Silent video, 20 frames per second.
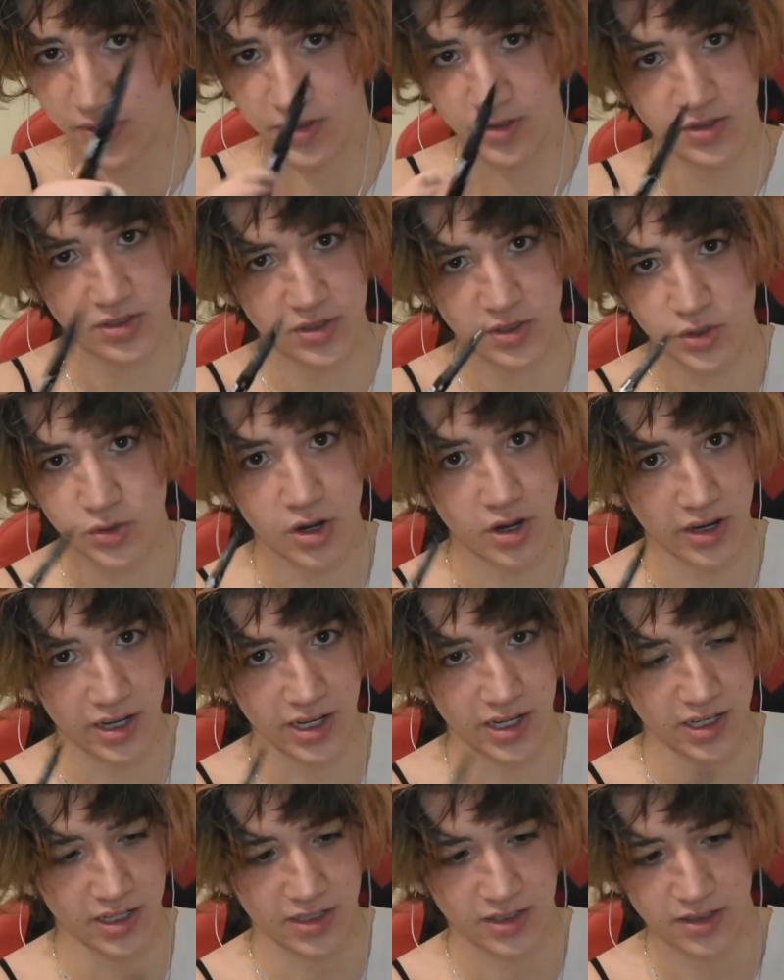You just draw it
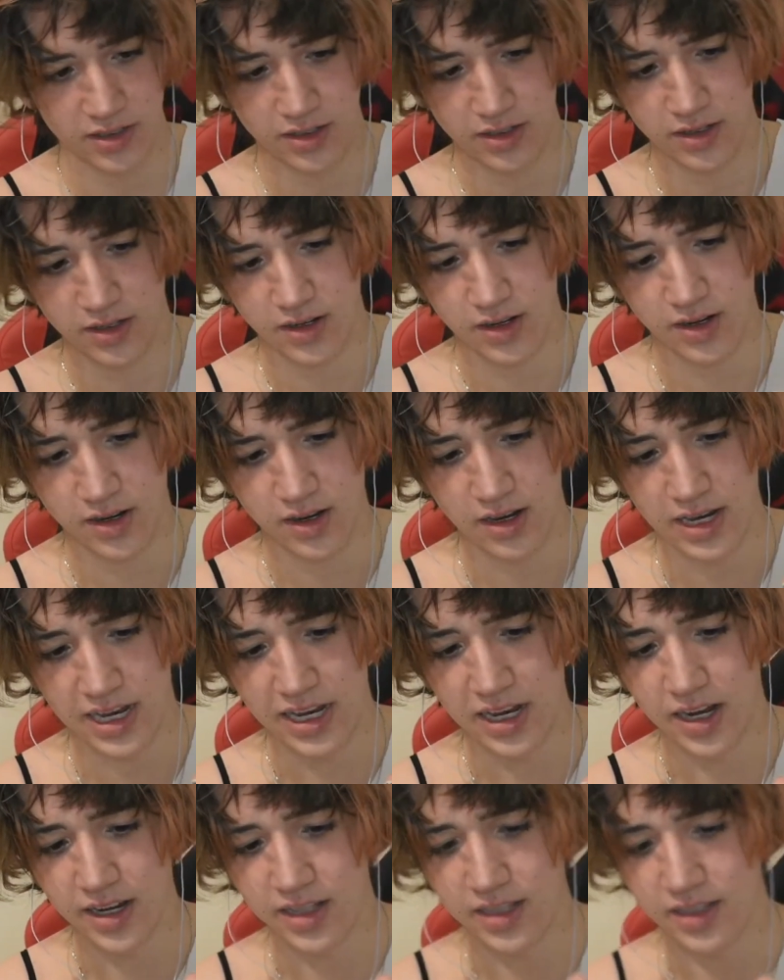in. I
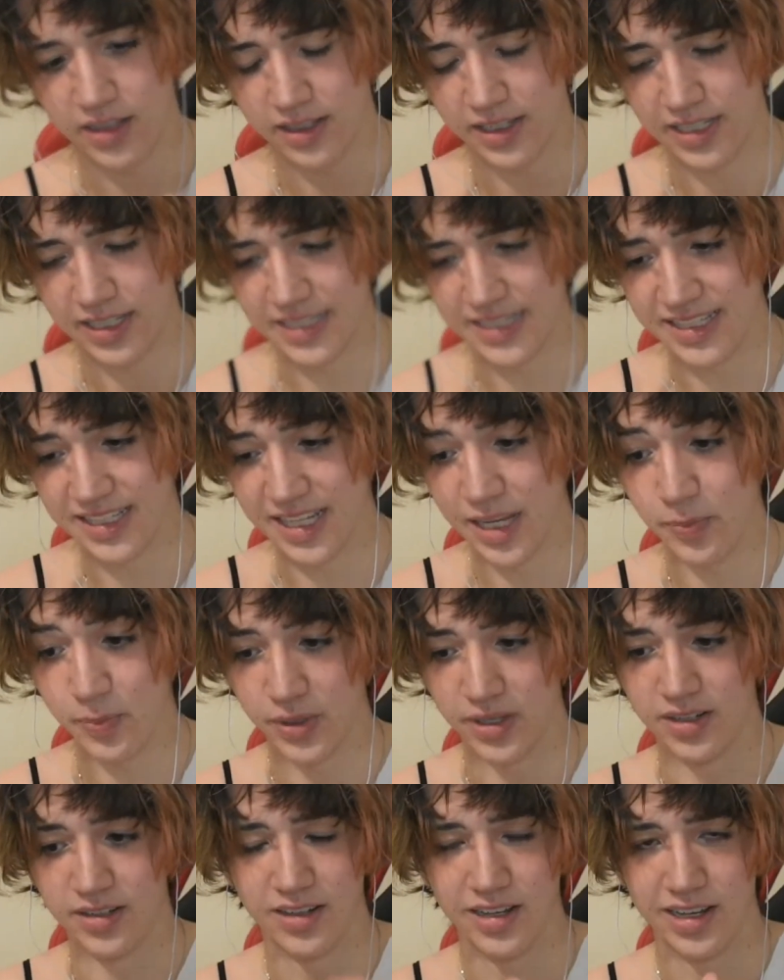got a
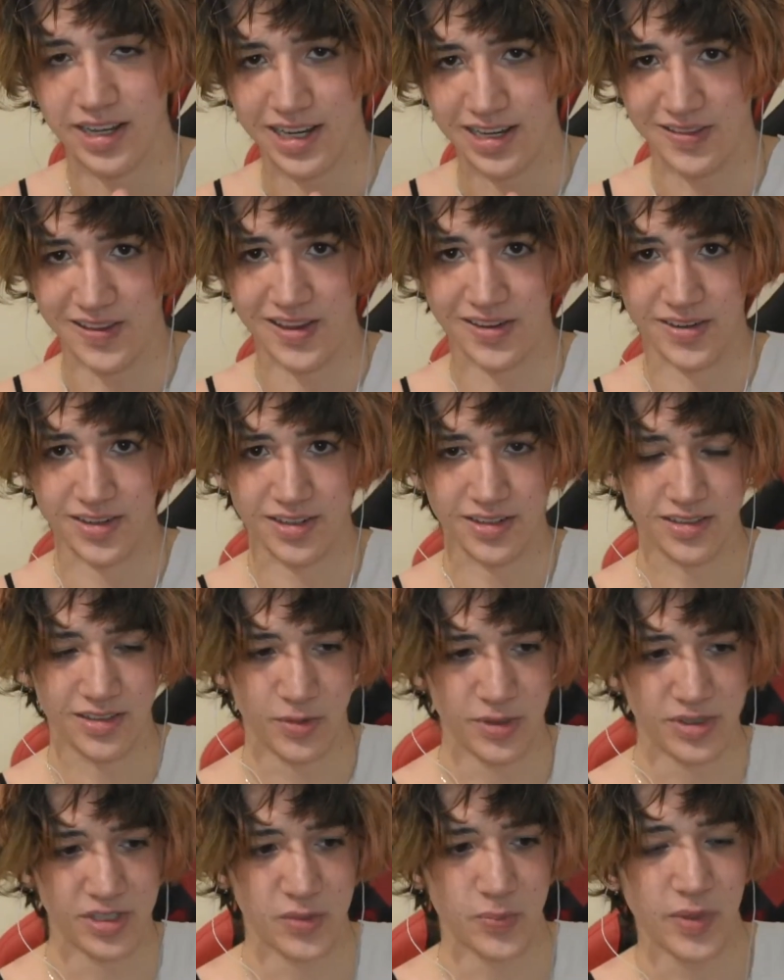dip-in eyeliner,
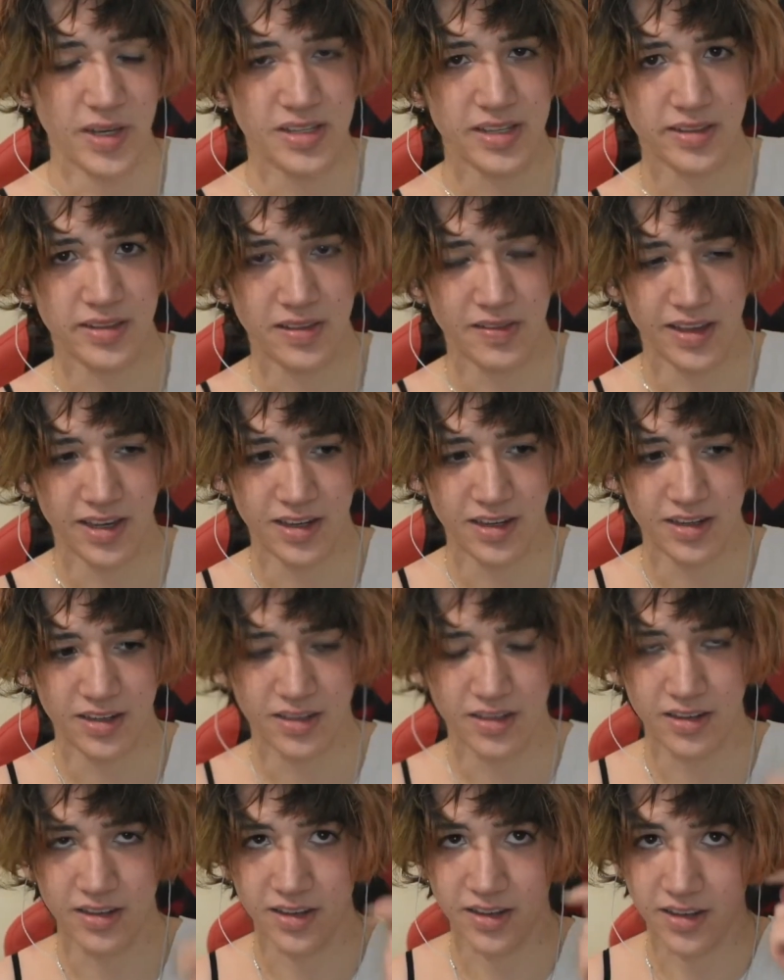which is basically like,
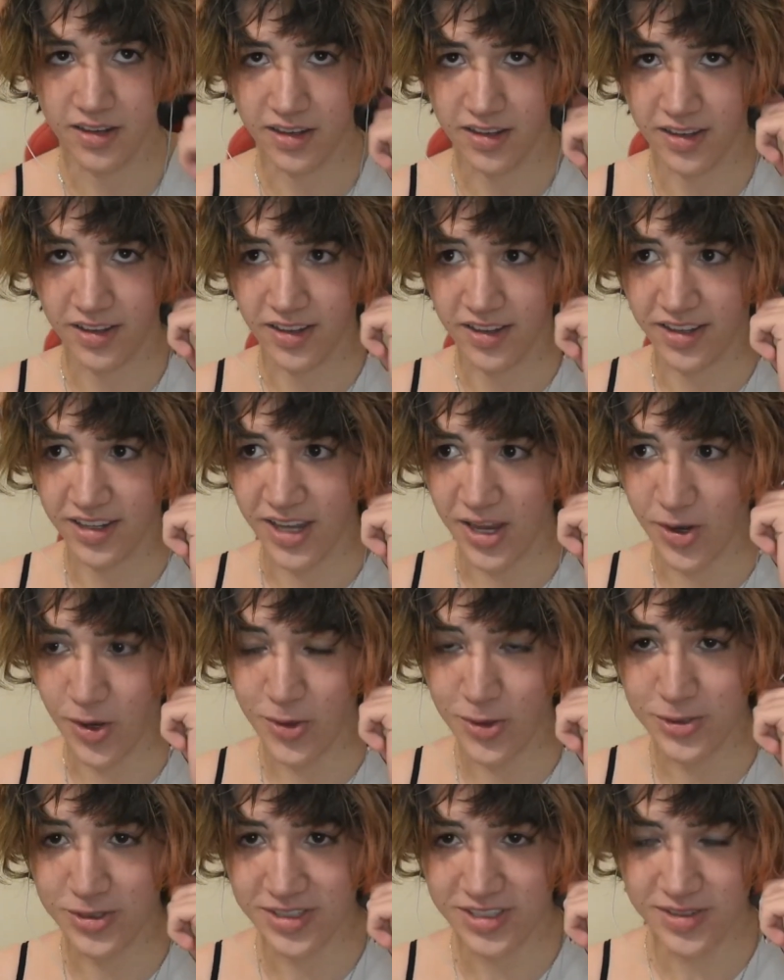you know
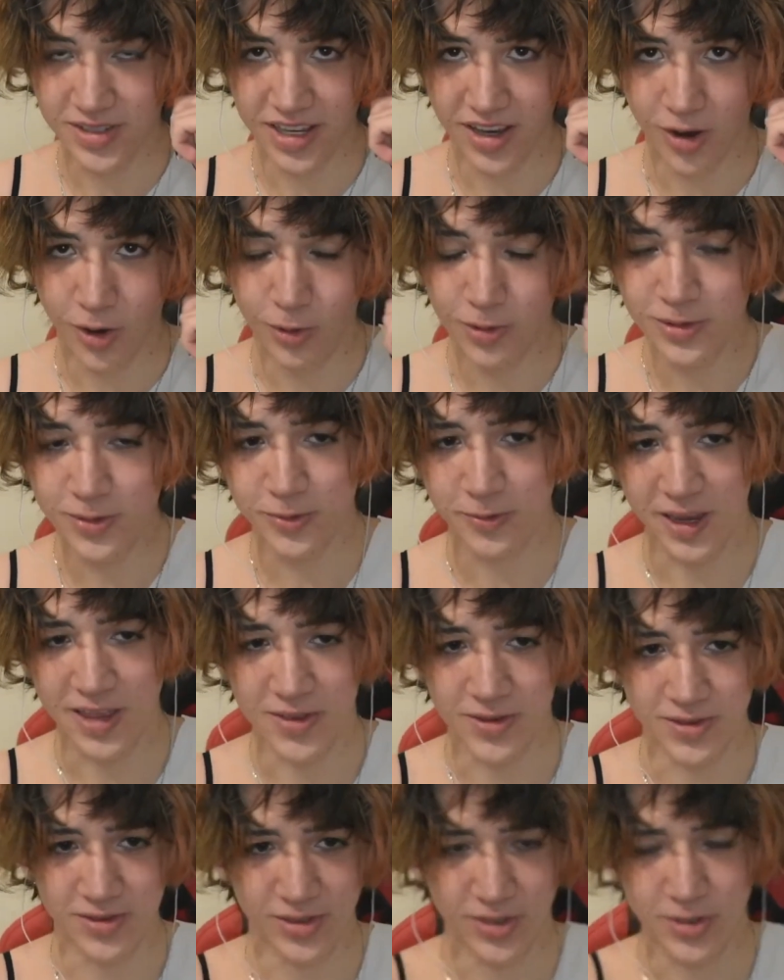those old
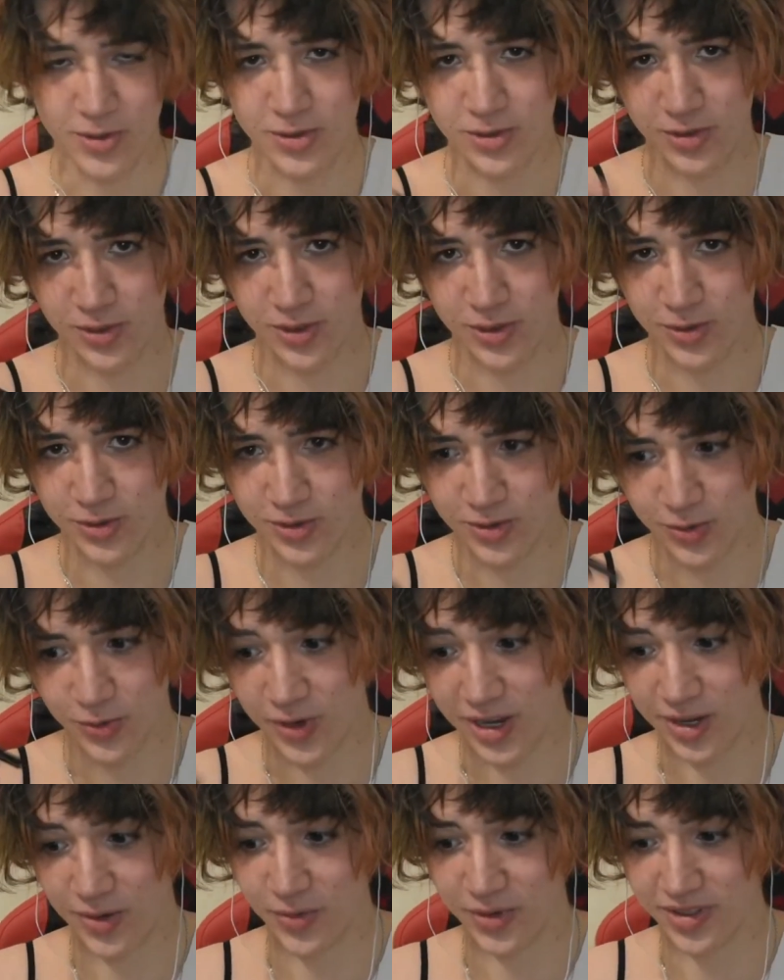feathers you used to use to
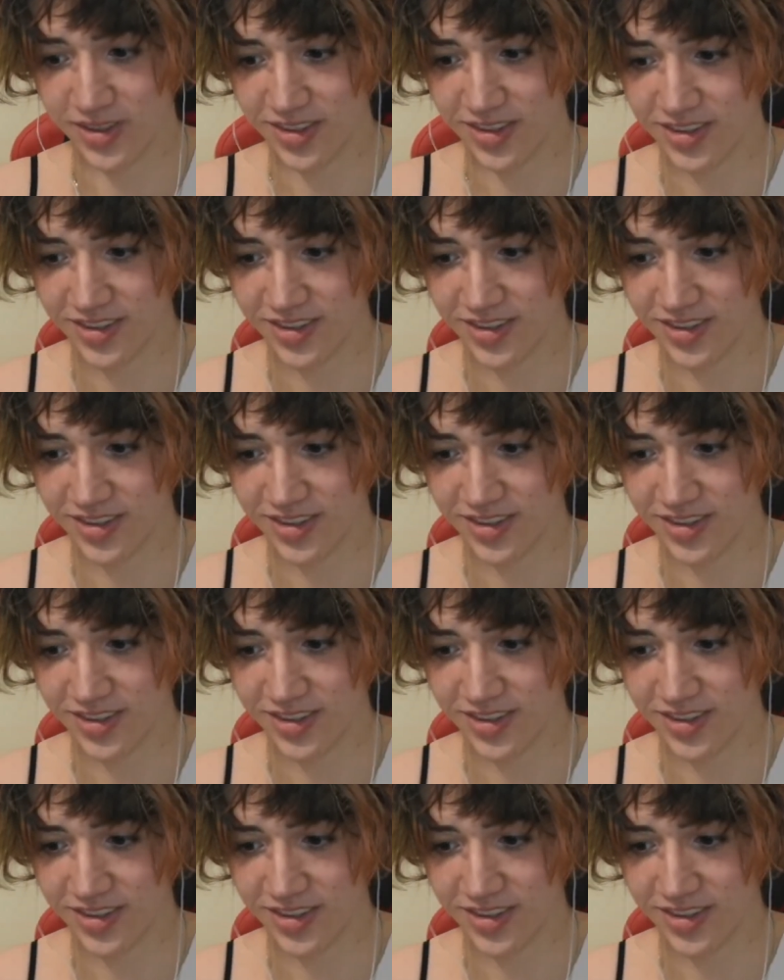write with?